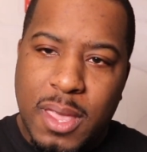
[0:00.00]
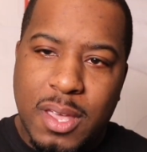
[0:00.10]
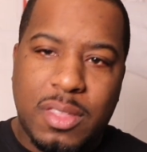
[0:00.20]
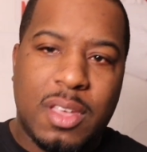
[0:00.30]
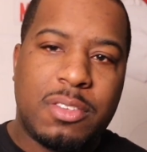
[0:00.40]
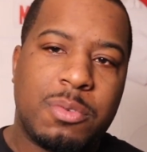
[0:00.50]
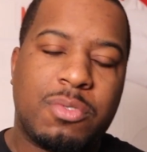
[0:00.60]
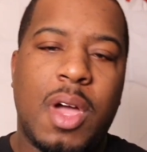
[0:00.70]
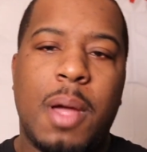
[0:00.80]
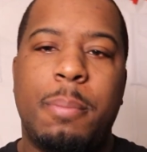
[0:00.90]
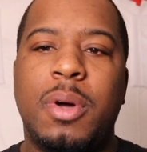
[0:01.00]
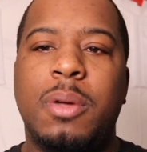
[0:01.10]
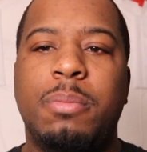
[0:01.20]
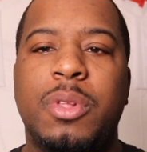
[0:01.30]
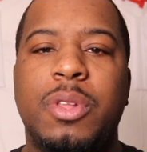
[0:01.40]
hit that subscribe
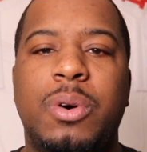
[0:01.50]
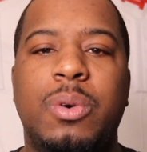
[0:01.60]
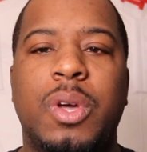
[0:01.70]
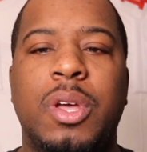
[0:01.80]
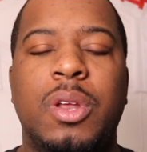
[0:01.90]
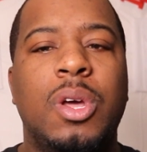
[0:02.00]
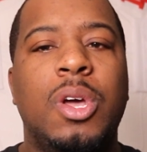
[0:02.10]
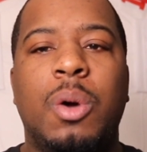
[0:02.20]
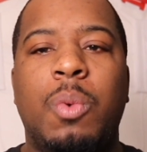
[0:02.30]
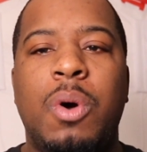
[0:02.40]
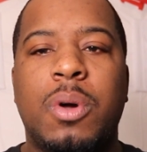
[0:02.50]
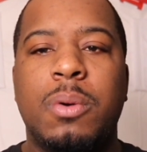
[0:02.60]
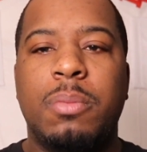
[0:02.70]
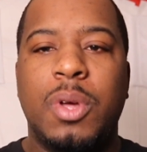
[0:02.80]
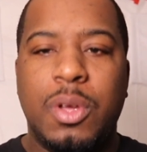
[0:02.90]
button below and welcome.